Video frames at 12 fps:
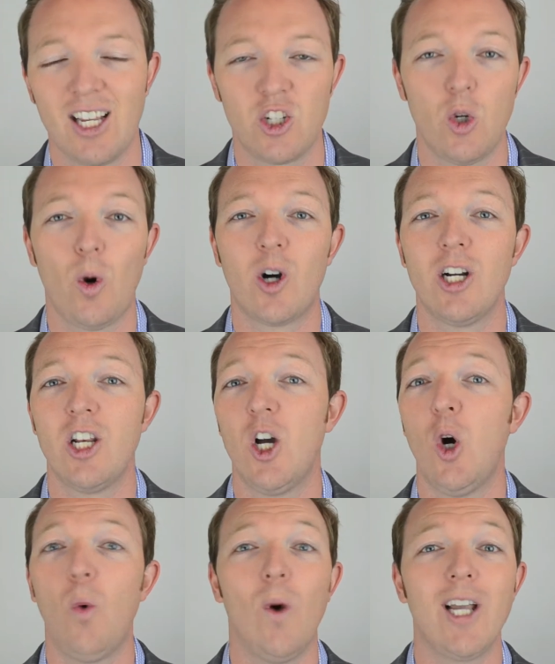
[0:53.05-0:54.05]
You already know
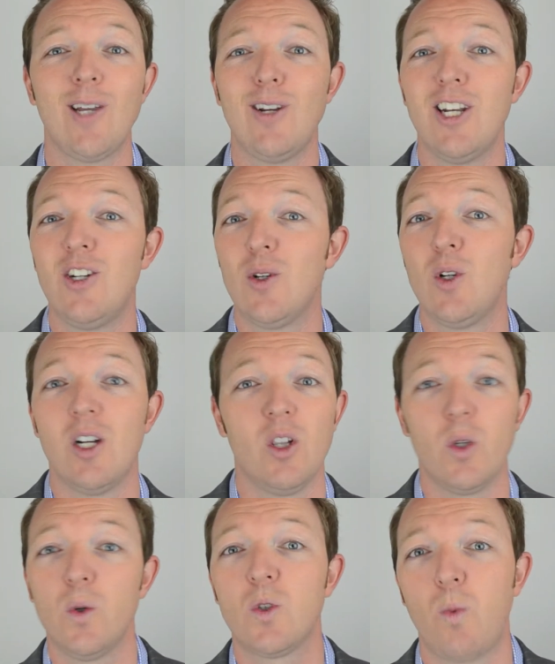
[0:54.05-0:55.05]
what you need to do to
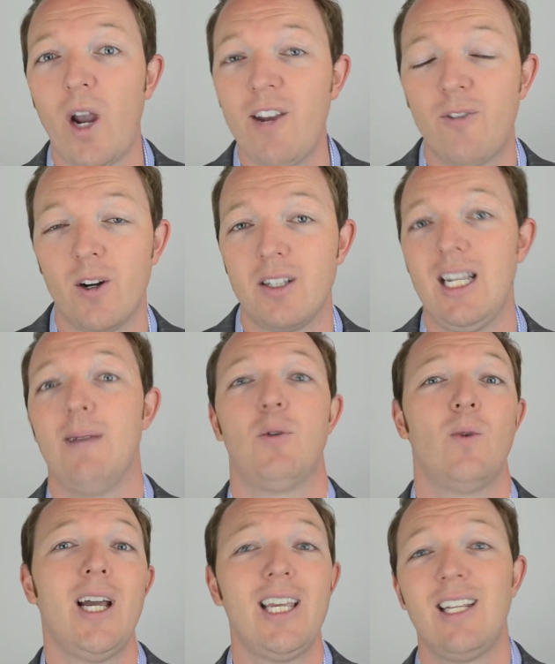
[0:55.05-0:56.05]
lose weight, for example,
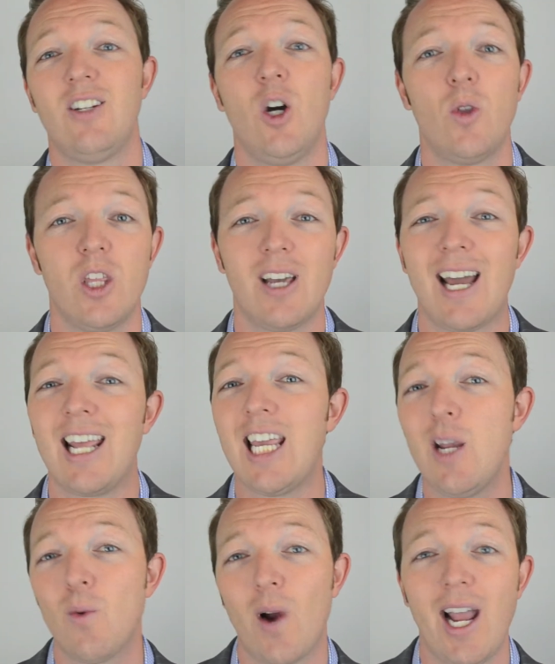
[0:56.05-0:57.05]
right? You know that you got to eat
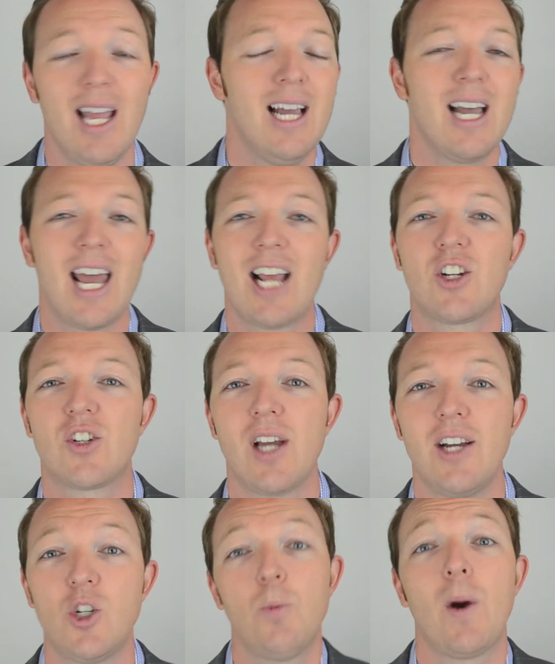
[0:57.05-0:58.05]
right and
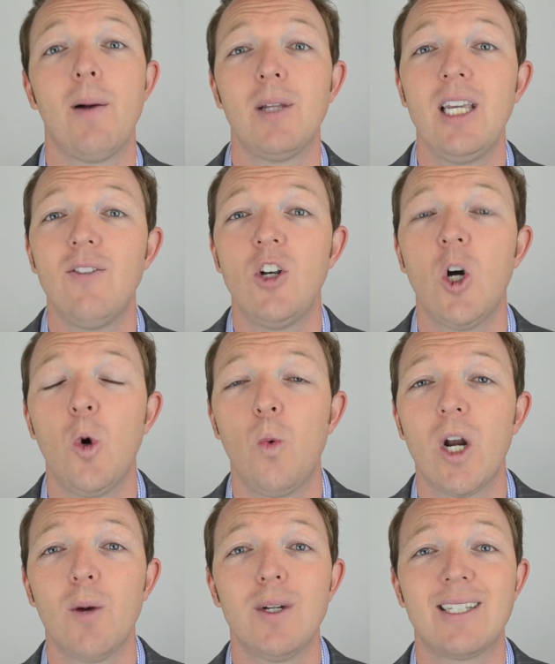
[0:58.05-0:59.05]
exercise. You probably even know what
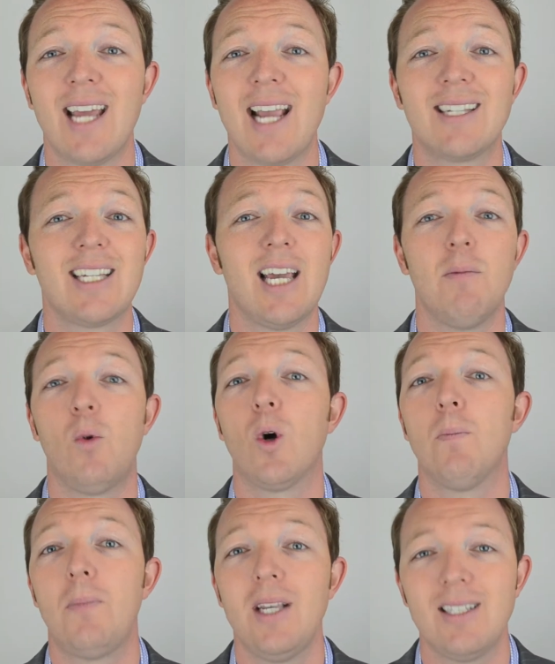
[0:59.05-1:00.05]
it would take to get more
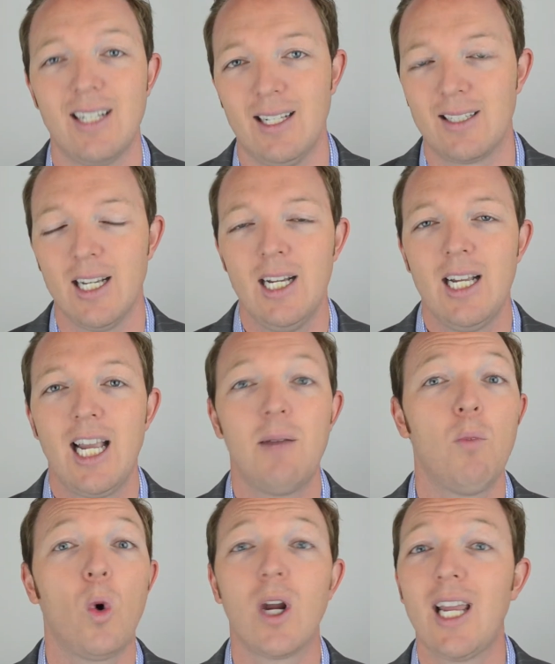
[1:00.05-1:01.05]
business and
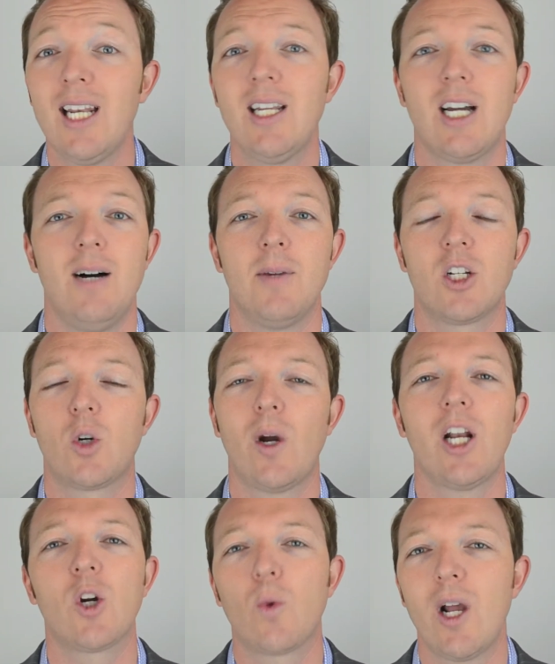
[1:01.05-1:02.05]
more income and create a
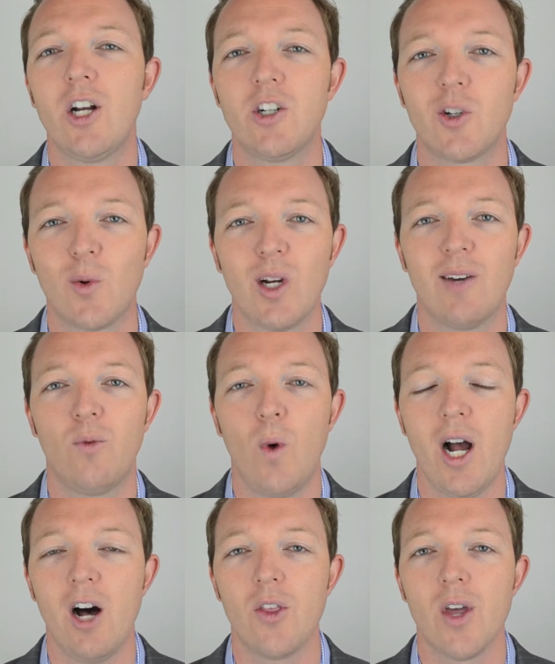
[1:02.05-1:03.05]
greater degree of
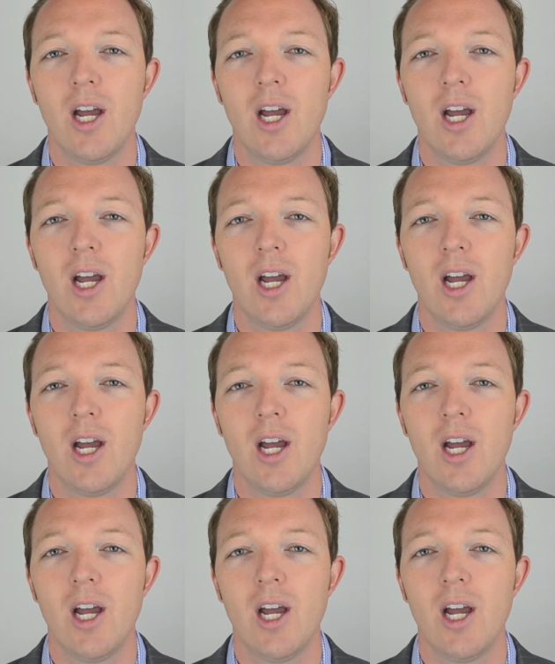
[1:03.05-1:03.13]
wealth.